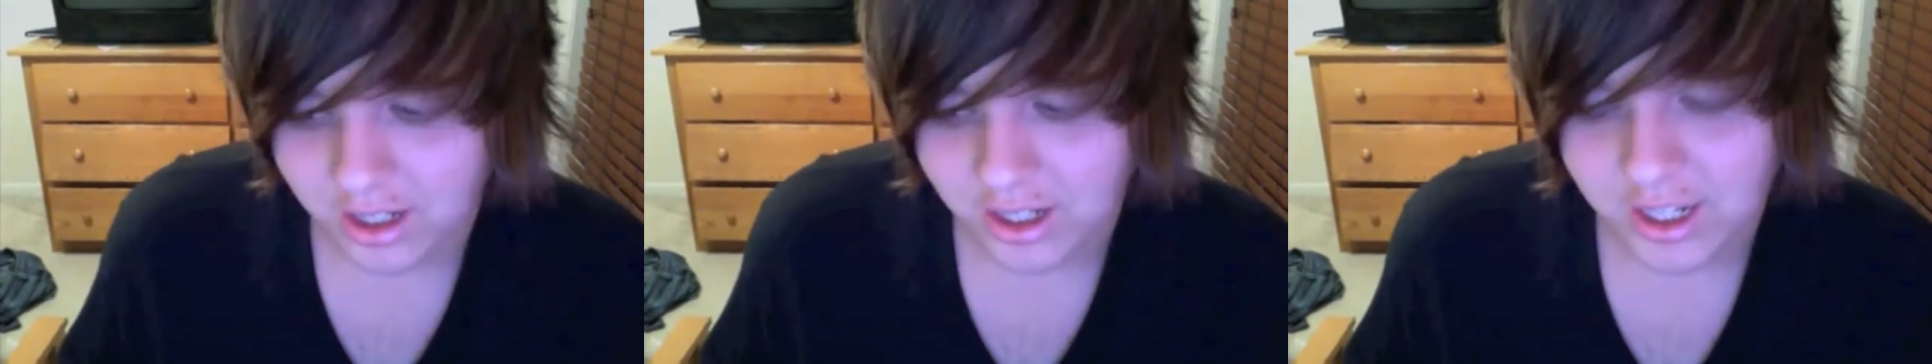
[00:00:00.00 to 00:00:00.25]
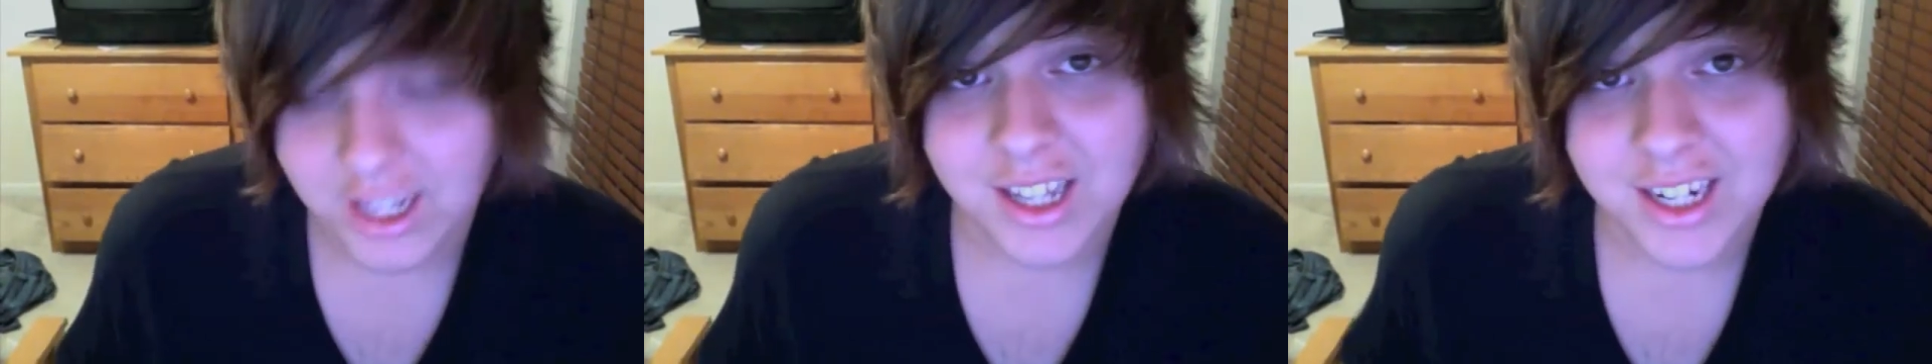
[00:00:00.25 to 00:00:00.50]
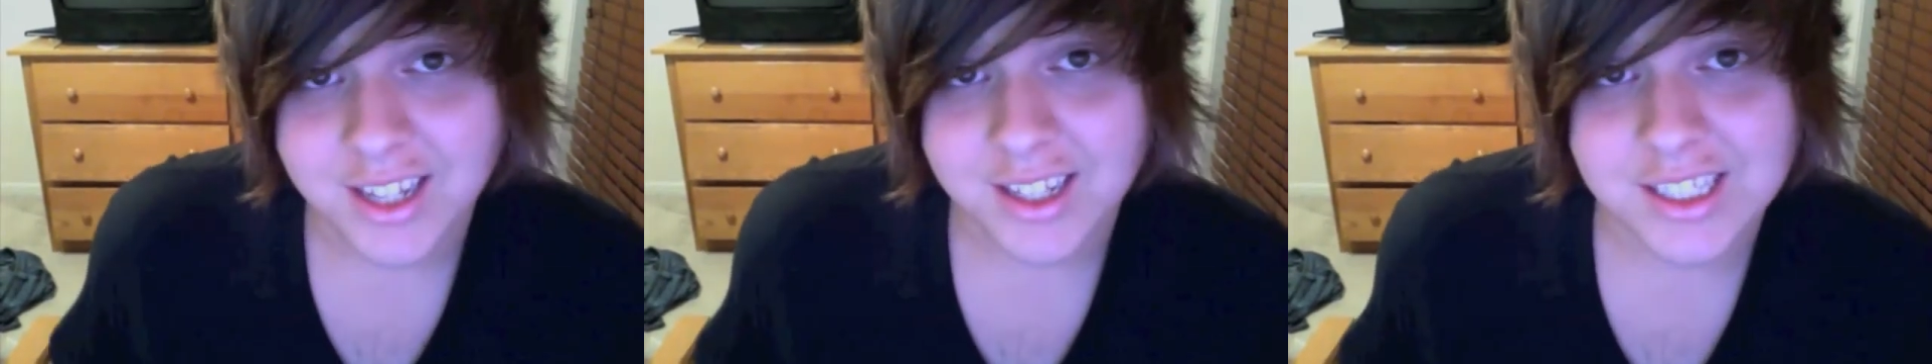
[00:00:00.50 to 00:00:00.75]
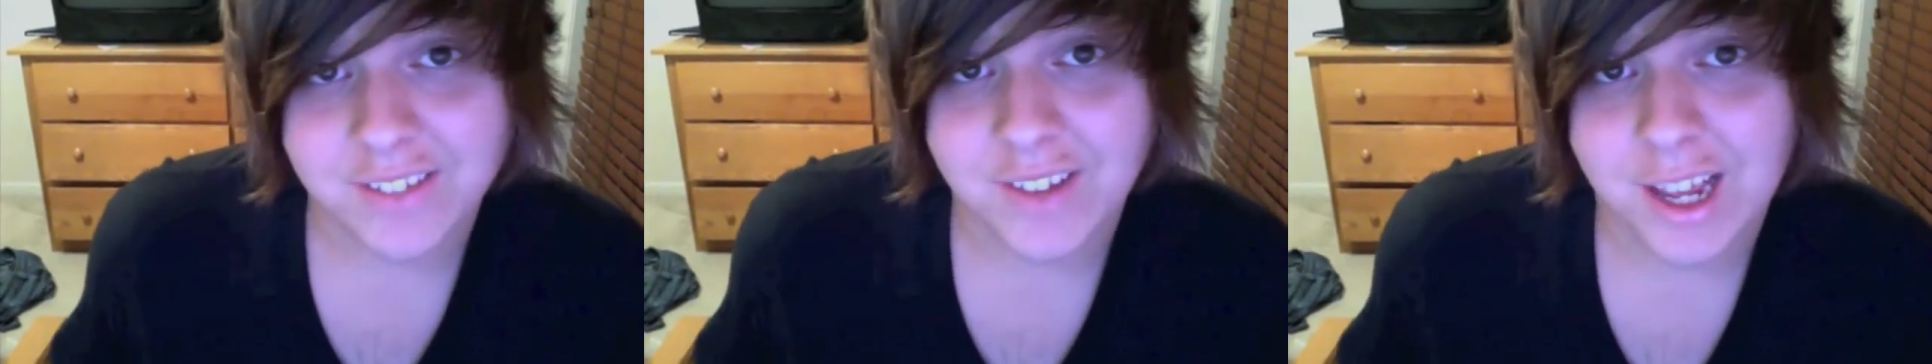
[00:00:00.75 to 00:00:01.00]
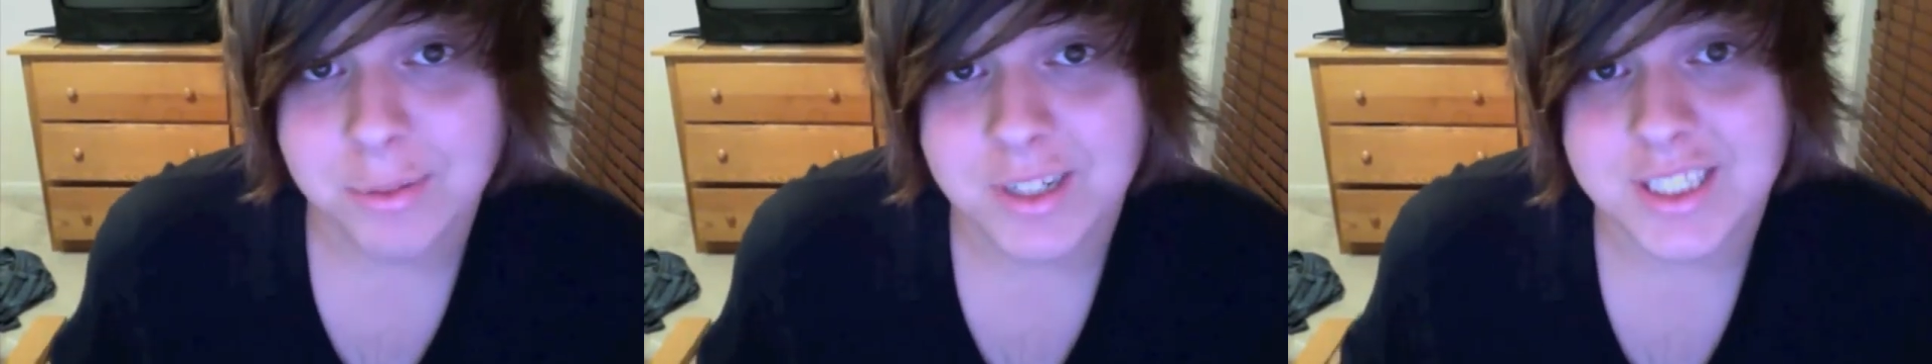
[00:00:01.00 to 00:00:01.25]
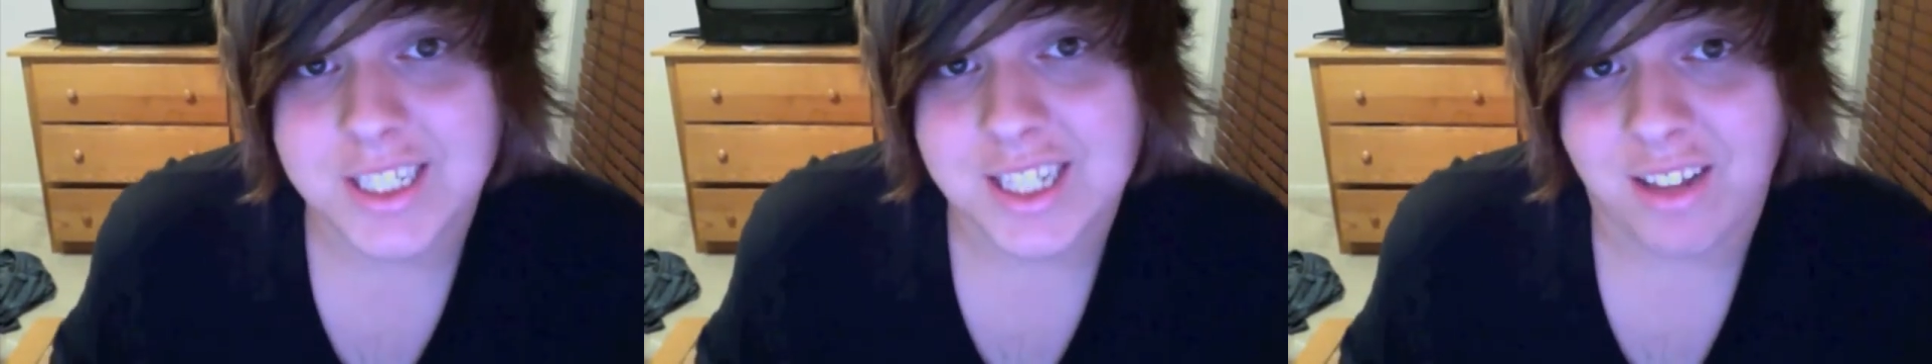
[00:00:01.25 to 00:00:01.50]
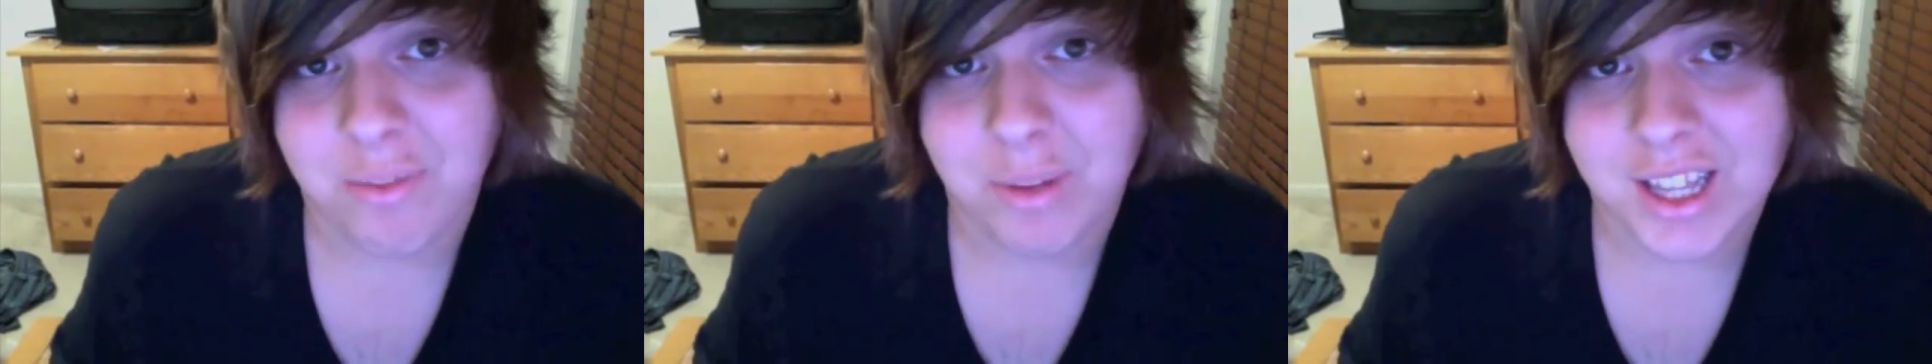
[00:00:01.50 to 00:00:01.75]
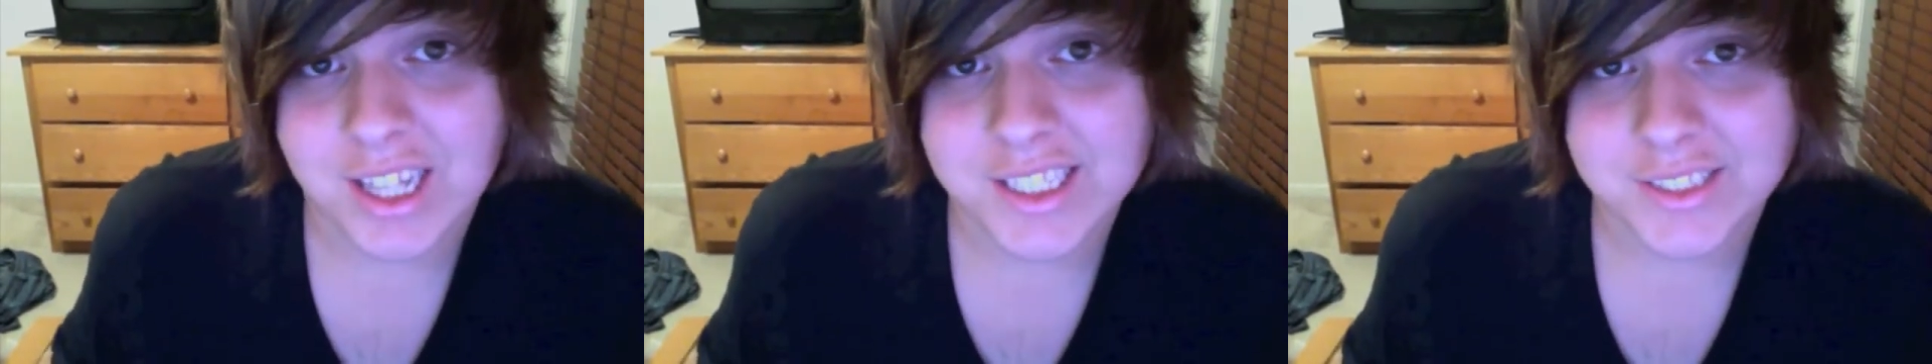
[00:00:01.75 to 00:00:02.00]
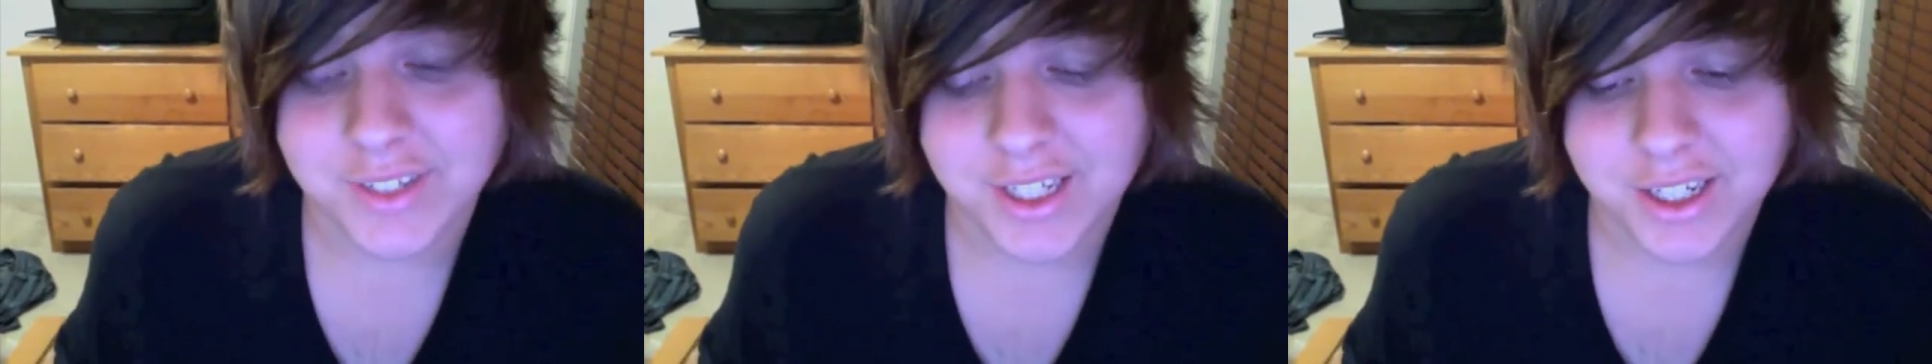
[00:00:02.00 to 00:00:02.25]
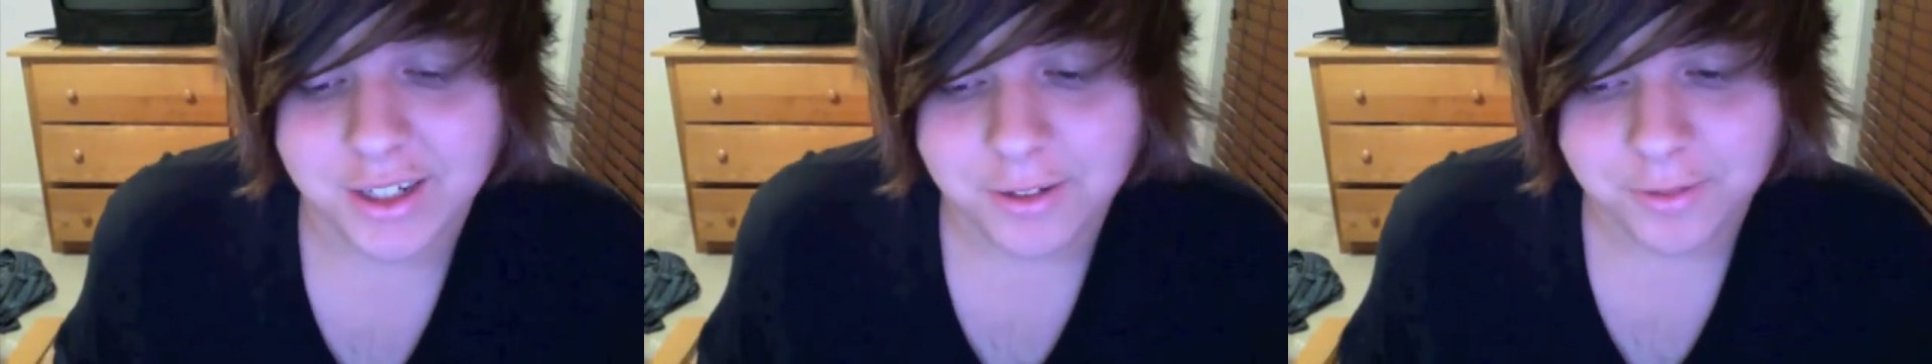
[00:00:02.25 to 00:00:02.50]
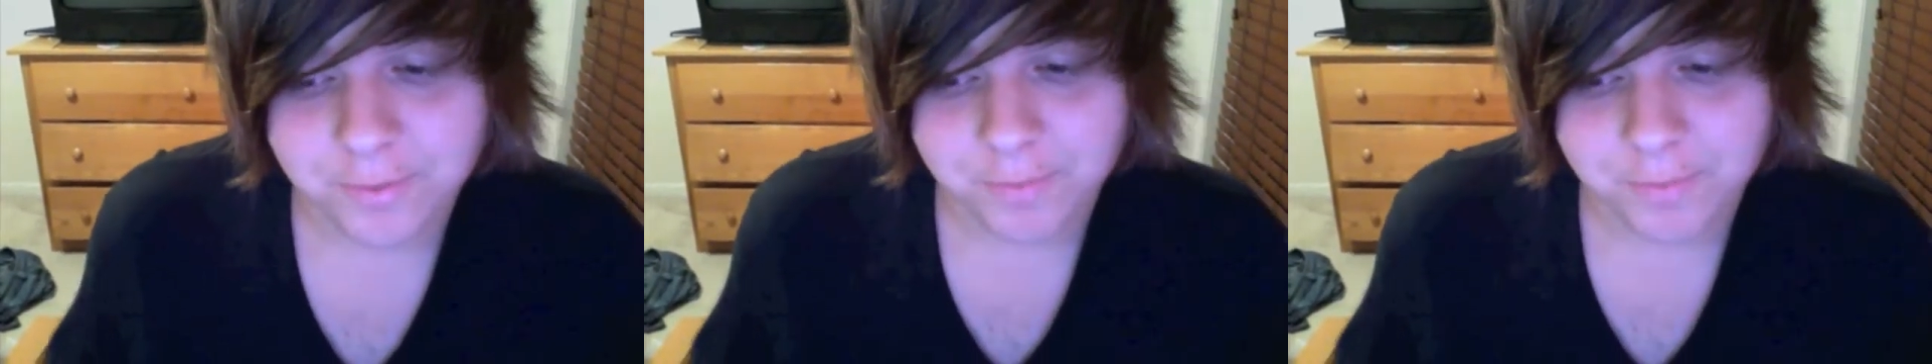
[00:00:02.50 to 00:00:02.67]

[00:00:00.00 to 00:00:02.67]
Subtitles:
A lot of things have happened since I made the last video.